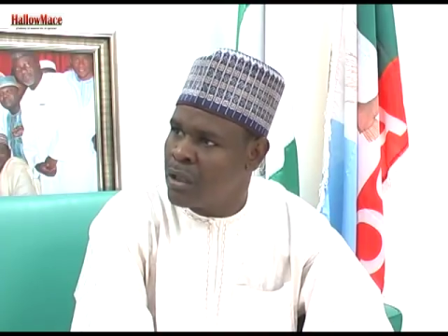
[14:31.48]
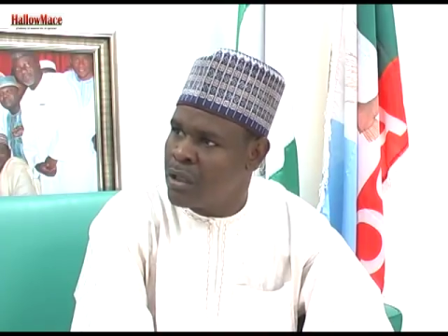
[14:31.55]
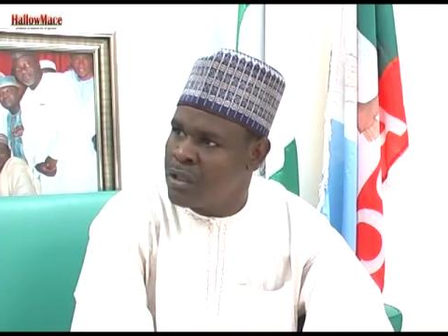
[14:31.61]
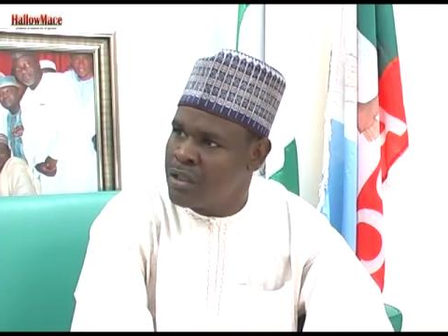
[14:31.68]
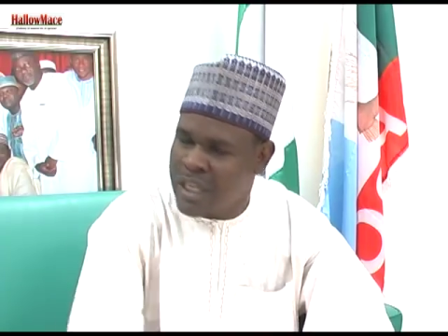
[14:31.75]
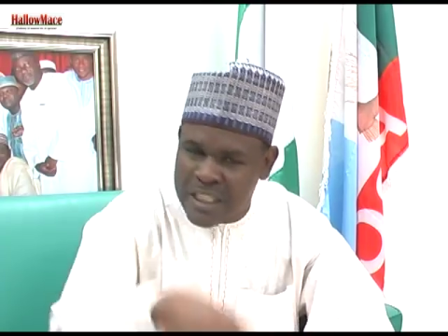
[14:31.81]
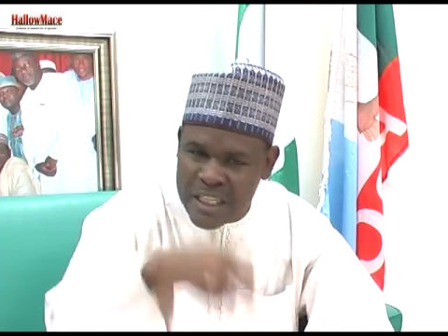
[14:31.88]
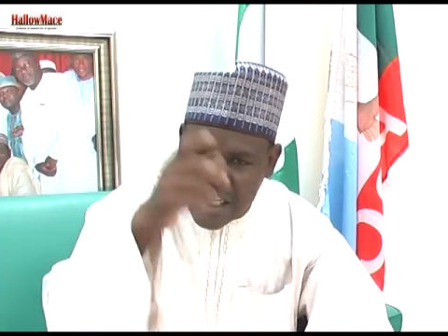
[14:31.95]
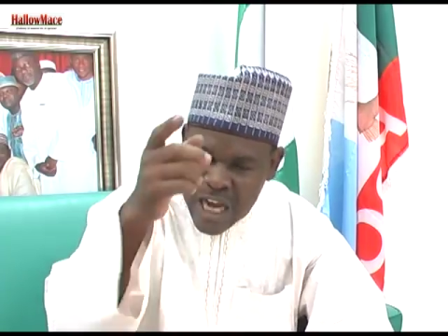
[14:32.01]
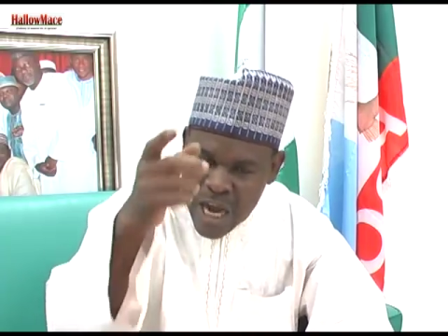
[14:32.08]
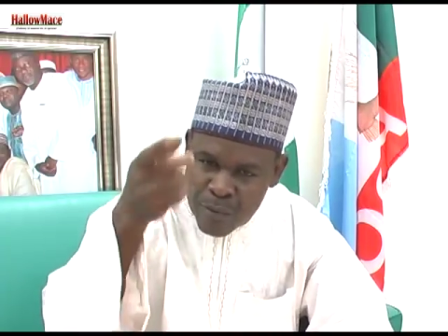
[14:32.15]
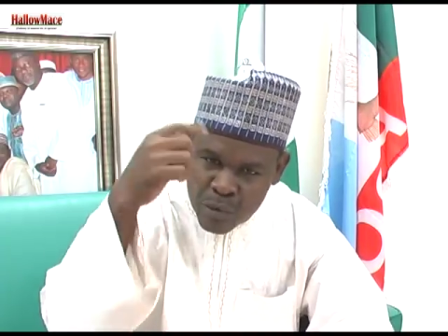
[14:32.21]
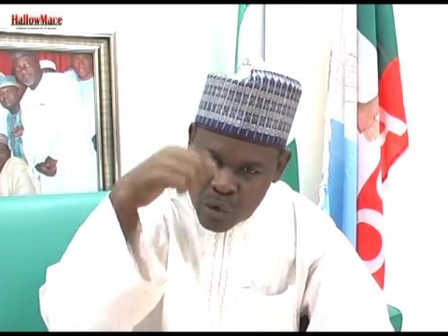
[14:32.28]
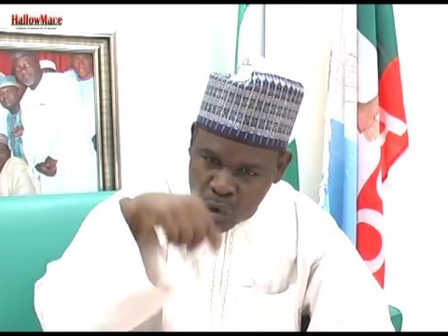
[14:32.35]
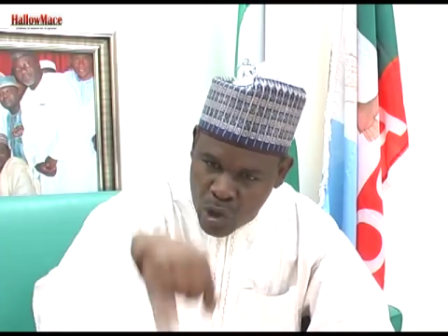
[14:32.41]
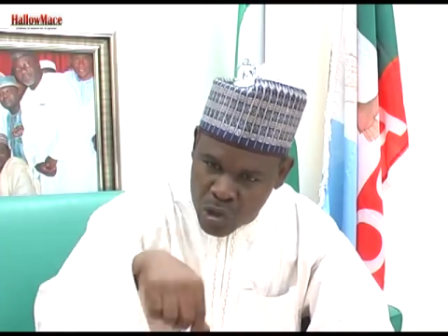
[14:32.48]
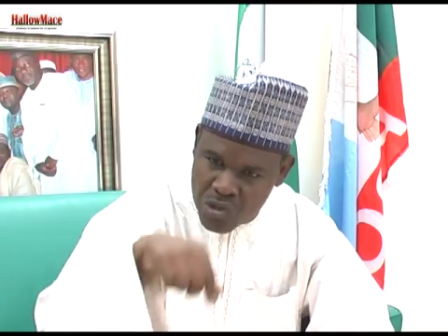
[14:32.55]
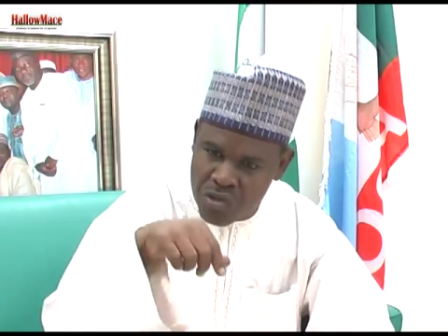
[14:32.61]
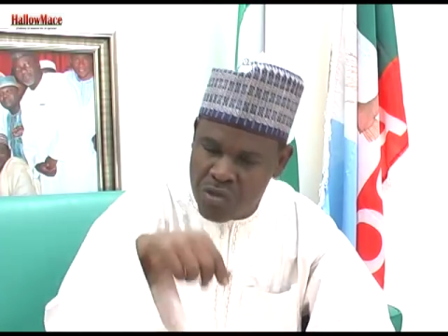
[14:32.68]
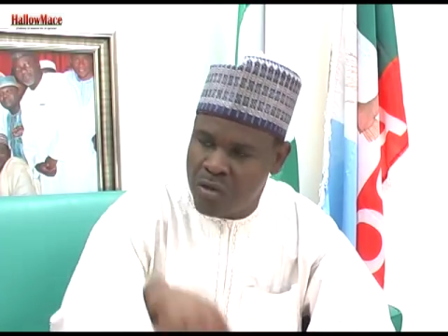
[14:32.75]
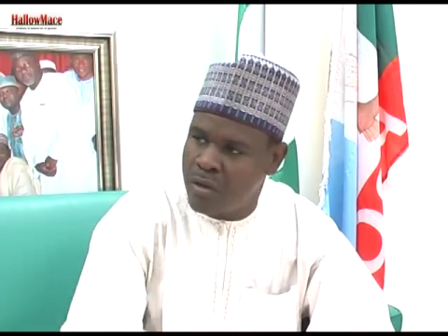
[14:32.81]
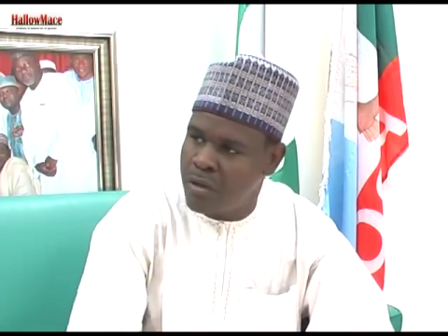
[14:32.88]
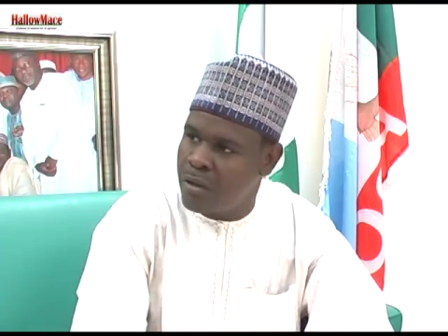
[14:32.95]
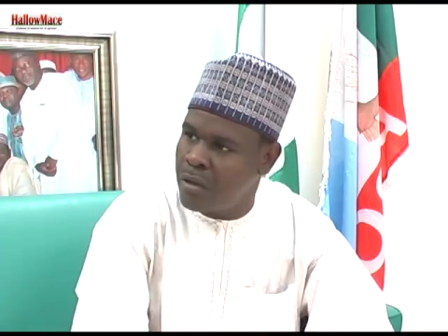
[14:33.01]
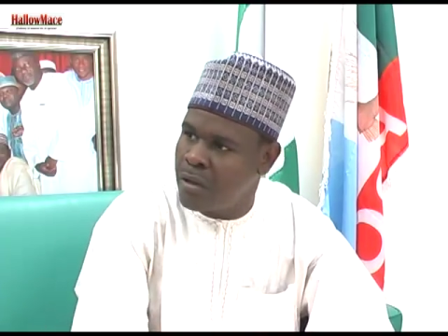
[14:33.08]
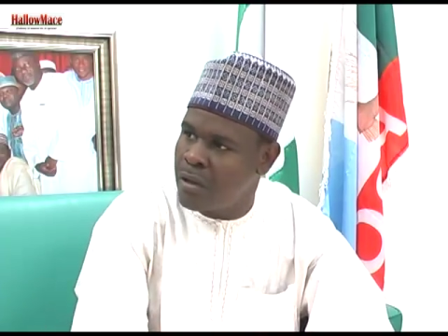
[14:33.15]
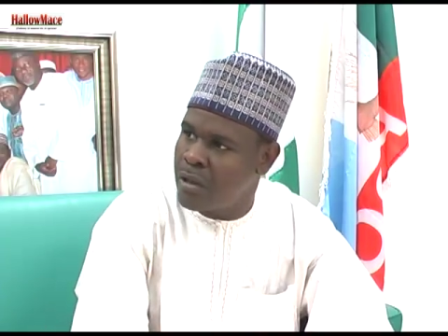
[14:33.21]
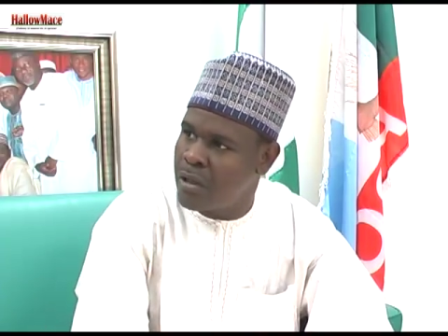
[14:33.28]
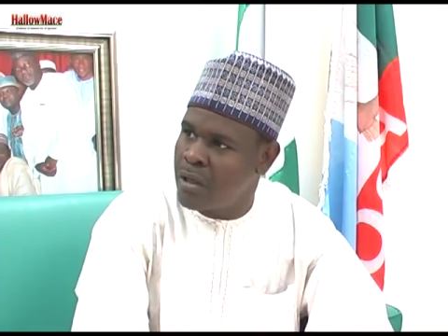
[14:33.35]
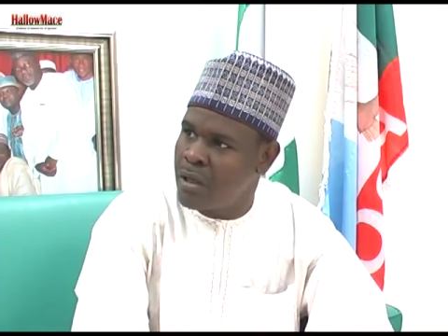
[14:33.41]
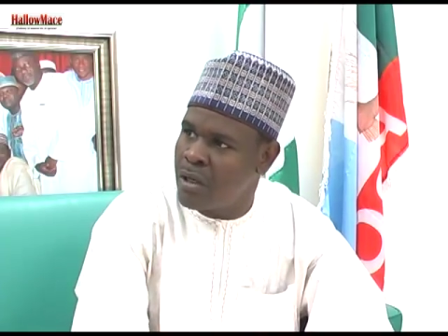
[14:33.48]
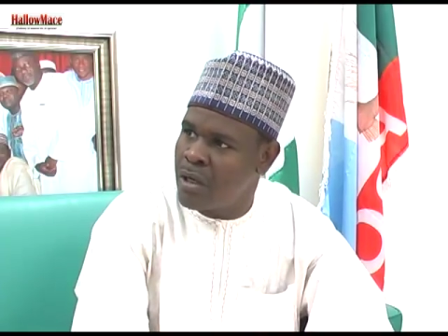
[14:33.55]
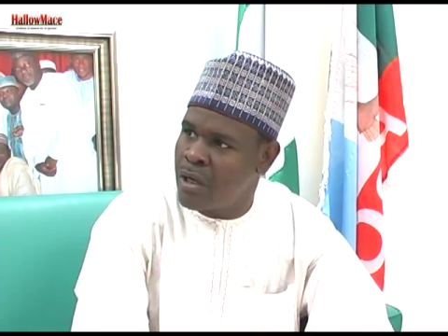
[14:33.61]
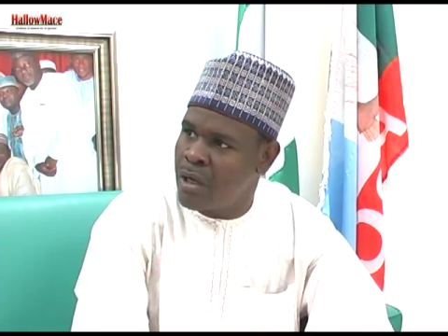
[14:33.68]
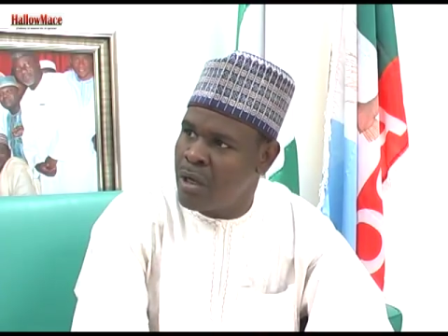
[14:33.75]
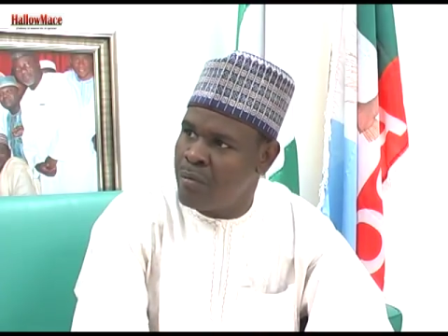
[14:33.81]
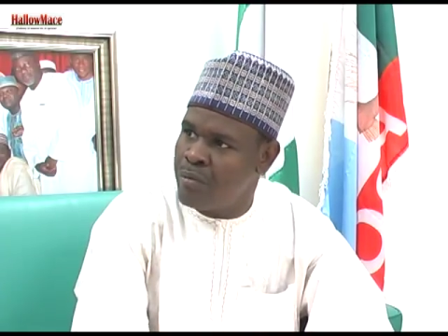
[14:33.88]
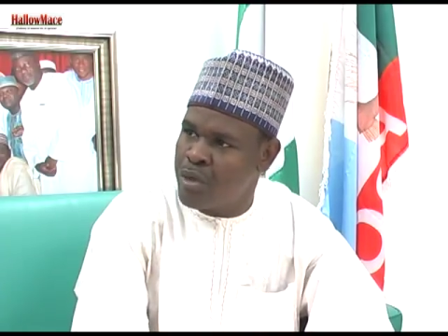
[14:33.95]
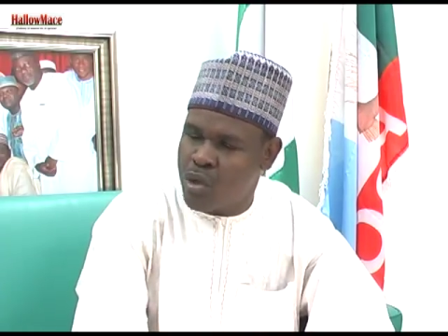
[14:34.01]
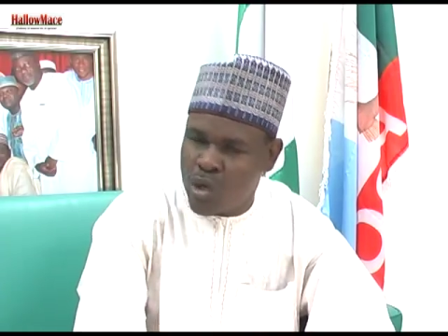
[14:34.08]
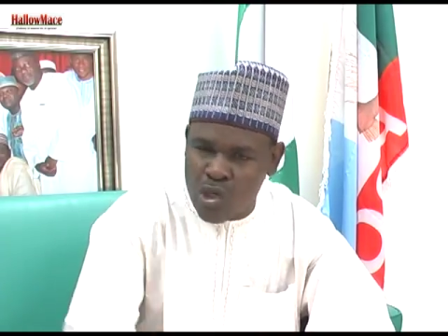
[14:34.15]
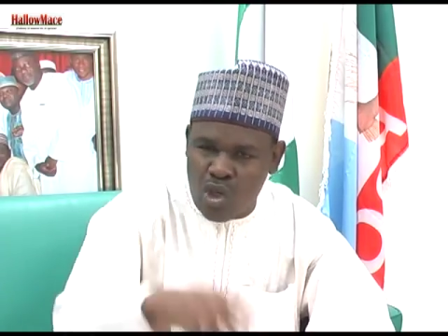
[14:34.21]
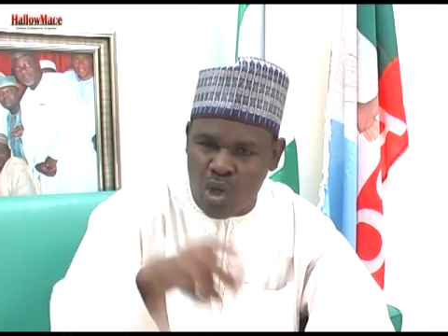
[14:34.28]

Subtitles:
They come to us because